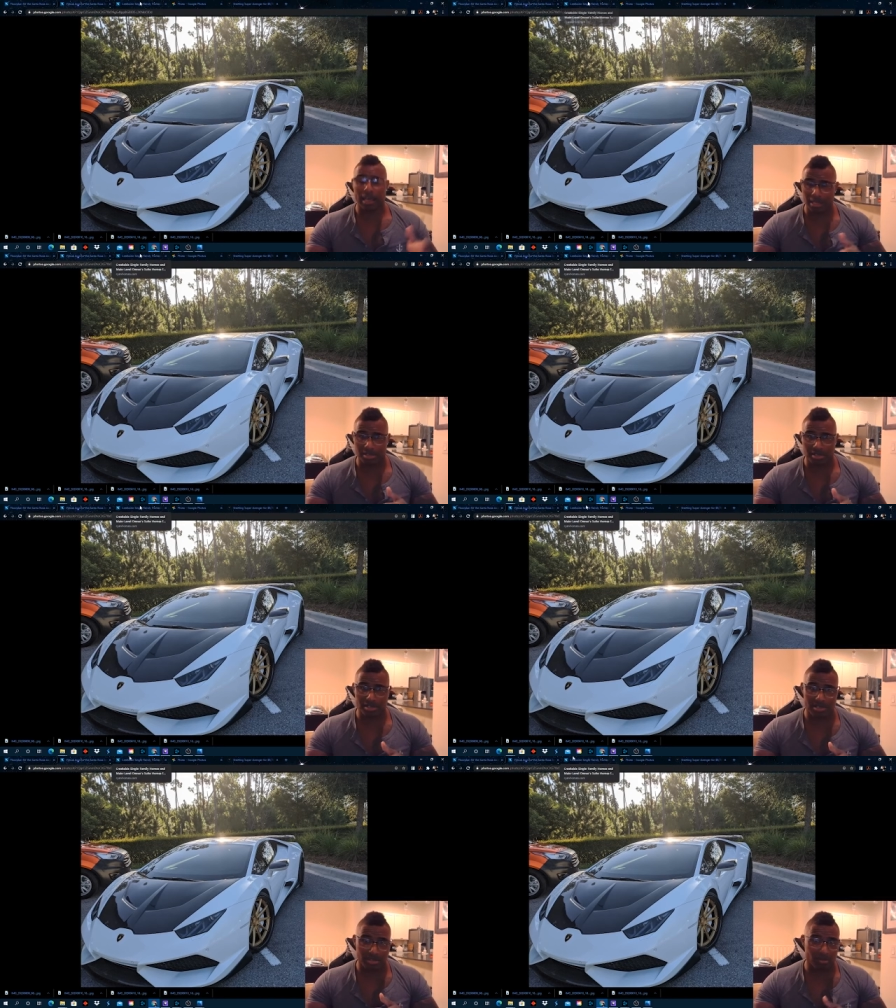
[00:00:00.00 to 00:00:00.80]
can
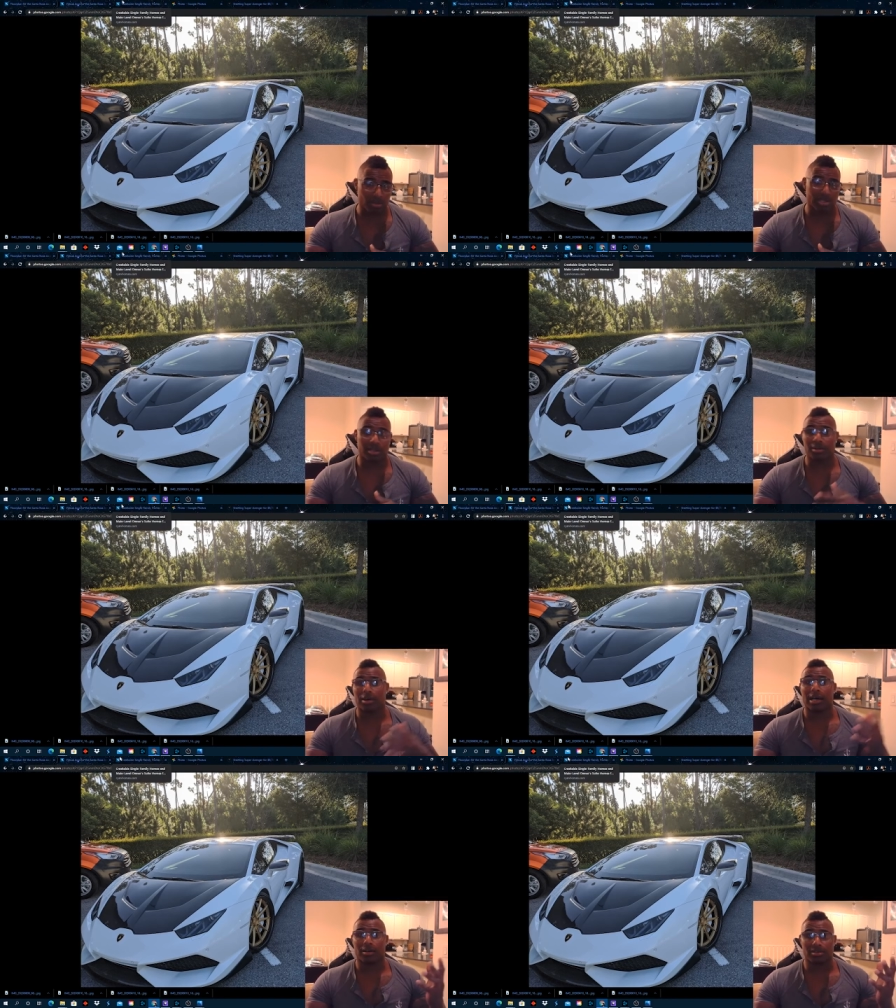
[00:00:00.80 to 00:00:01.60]
just, with little
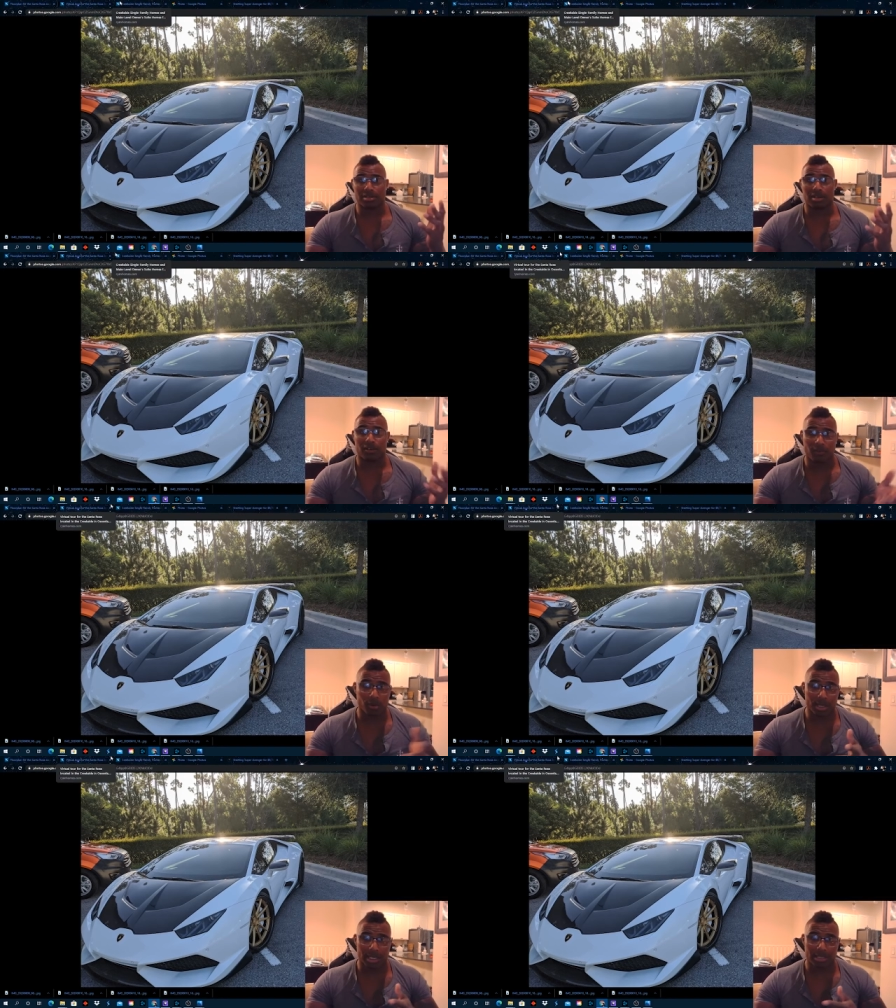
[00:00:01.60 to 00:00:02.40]
else,
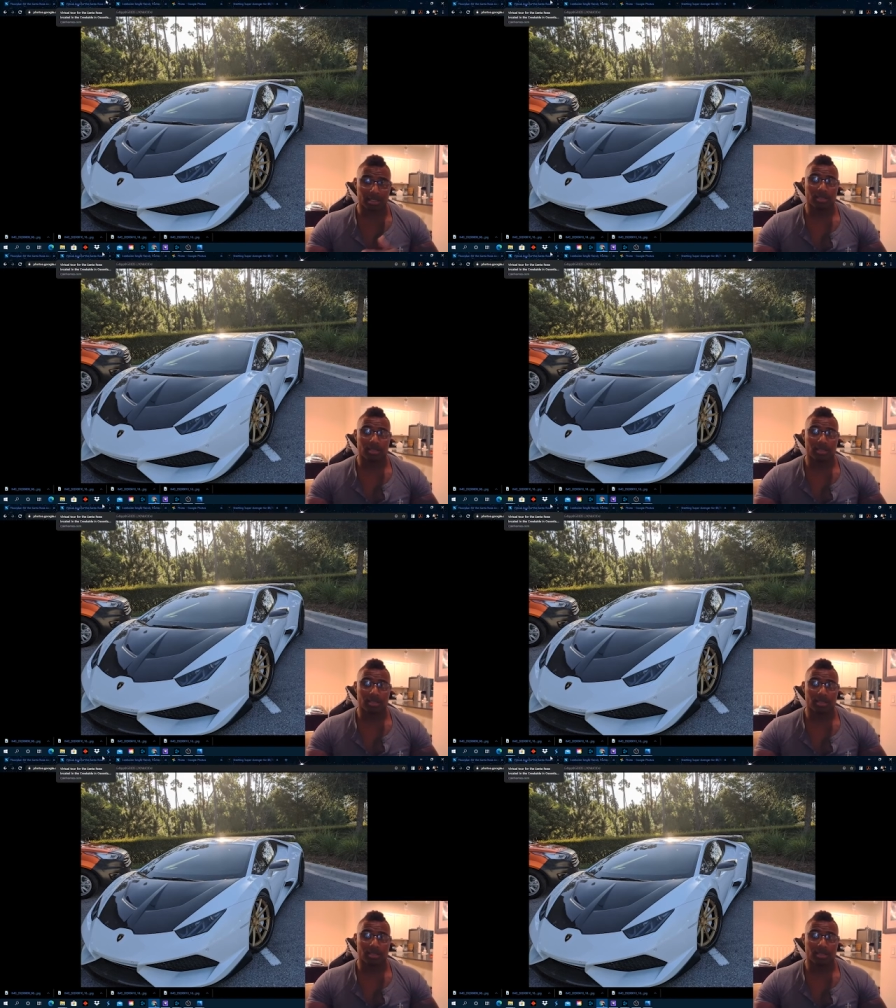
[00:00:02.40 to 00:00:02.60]
afford it.